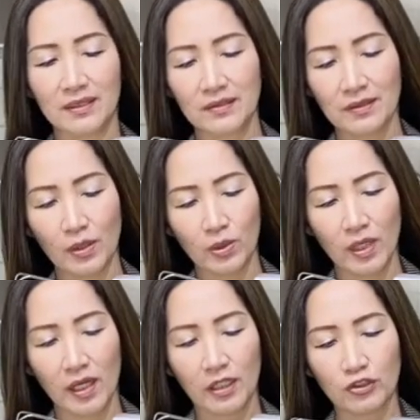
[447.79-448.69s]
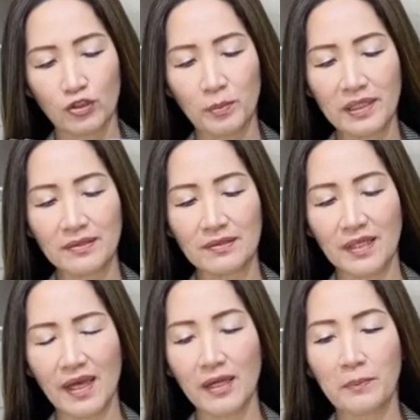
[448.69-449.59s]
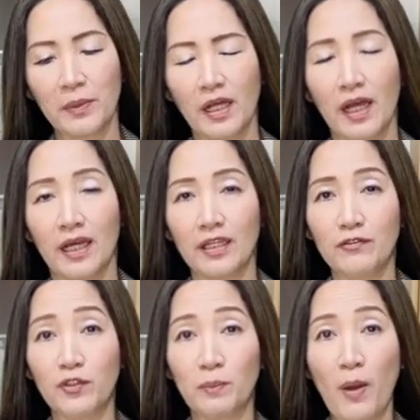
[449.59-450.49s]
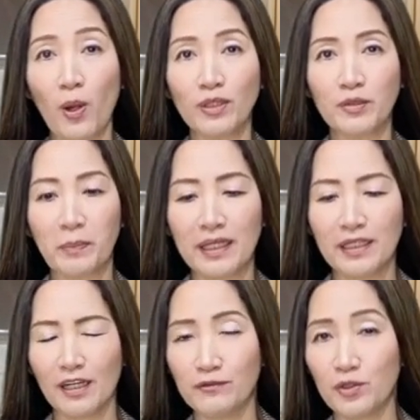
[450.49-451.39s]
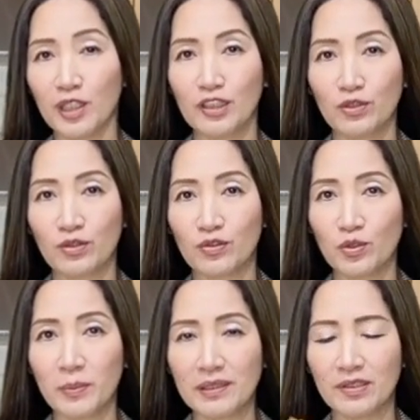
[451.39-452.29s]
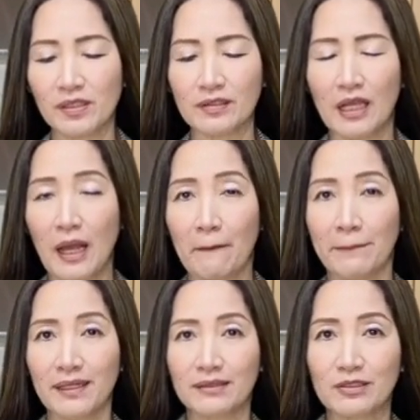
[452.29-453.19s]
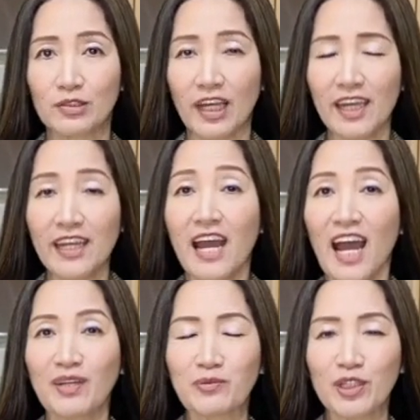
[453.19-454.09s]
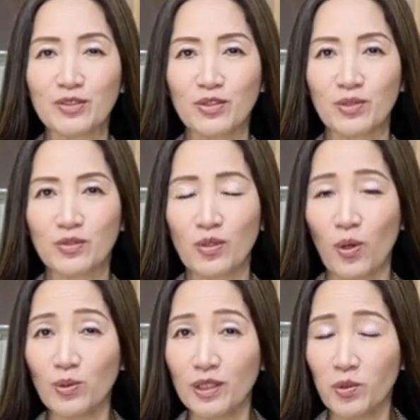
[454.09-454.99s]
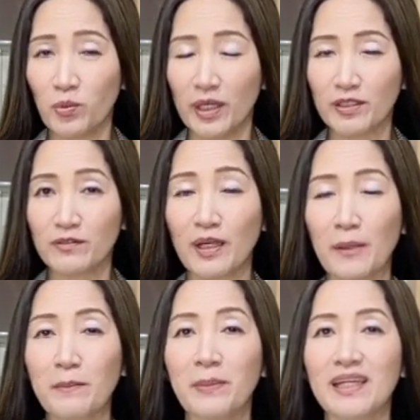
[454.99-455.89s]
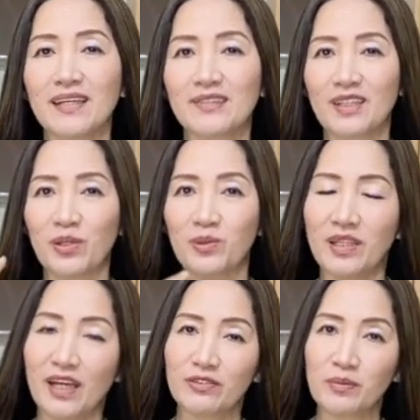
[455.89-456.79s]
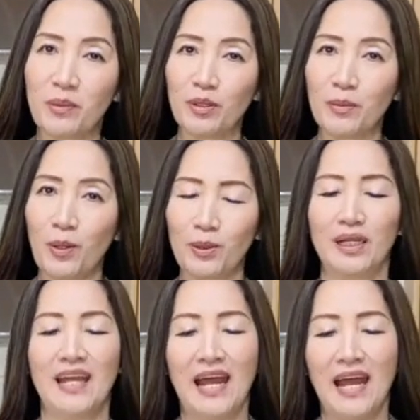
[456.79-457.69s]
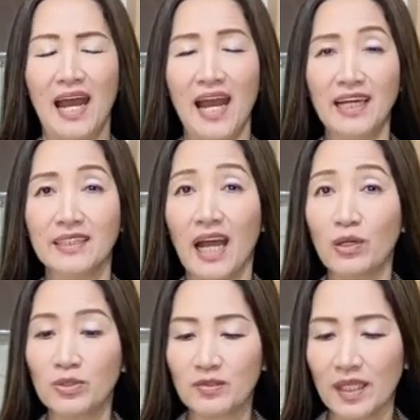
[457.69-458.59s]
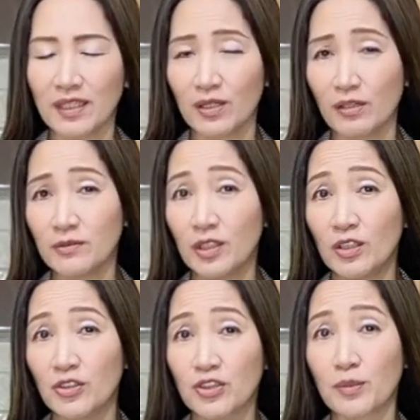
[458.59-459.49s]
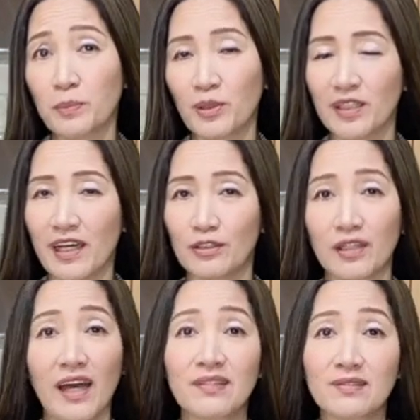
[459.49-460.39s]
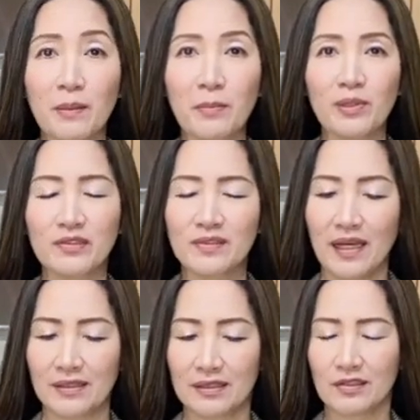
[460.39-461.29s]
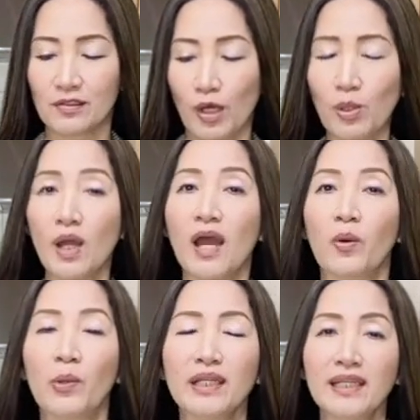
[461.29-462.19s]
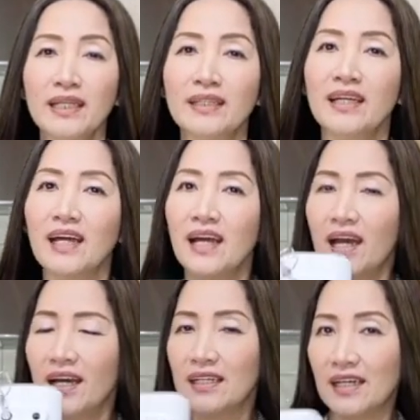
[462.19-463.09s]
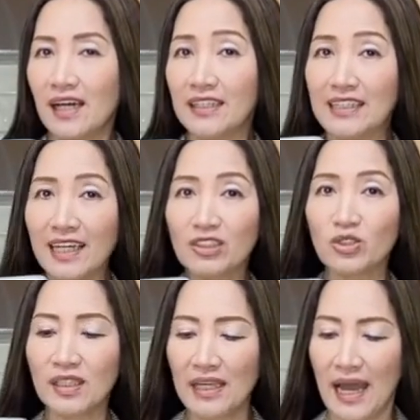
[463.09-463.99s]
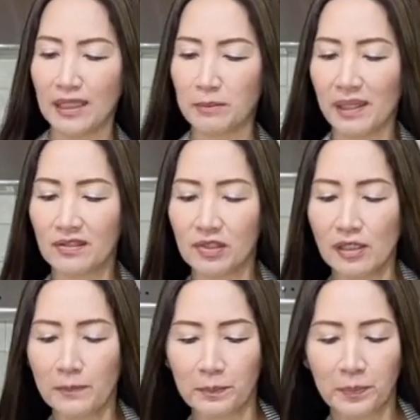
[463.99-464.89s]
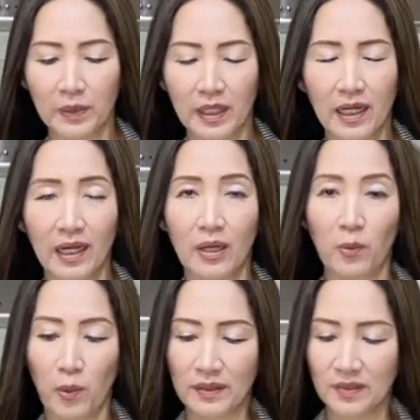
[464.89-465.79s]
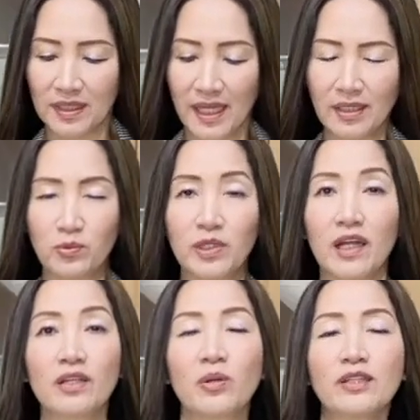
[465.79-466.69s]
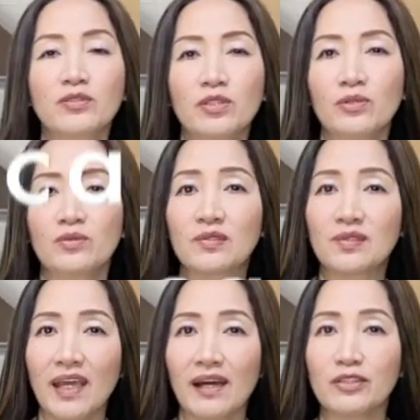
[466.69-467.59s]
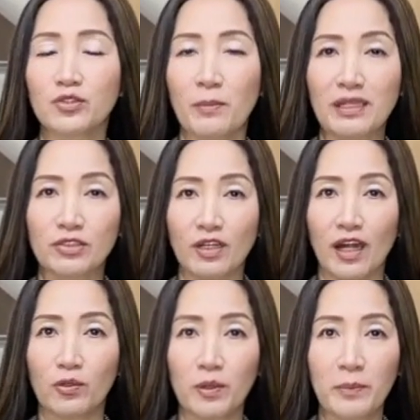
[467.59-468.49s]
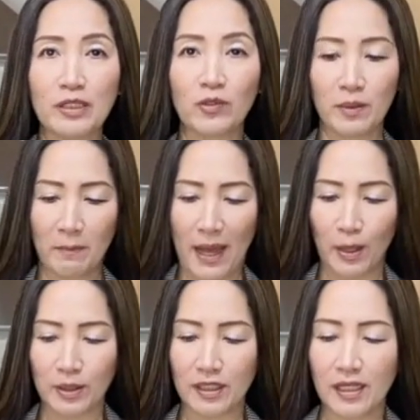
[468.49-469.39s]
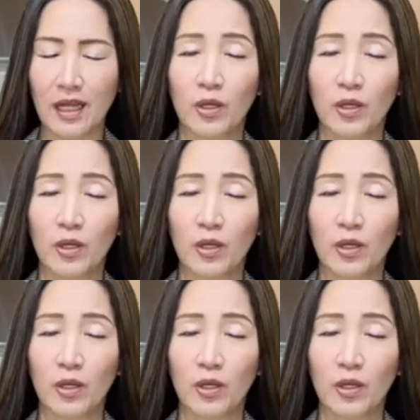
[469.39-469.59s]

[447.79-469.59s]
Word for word: So two beaters there. If your bowl is big enough, you can use two beaters. But today I'm going to use only one of them because I only have a small bowl. And how do you take it off? You just pull it out, as simple as that. So we need an electric hand mixer. Once again, we are going to use a scale to measure our whipping cream powder.